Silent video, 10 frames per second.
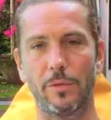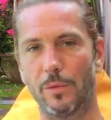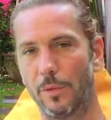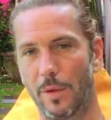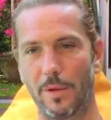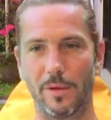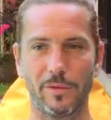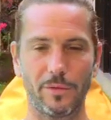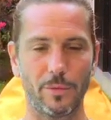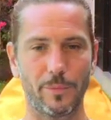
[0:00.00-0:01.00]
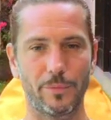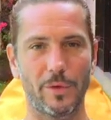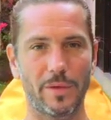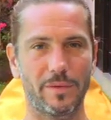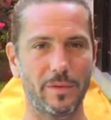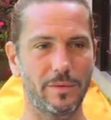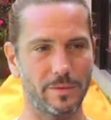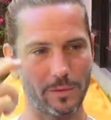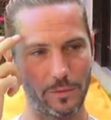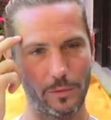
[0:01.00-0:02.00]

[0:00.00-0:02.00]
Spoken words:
to assist,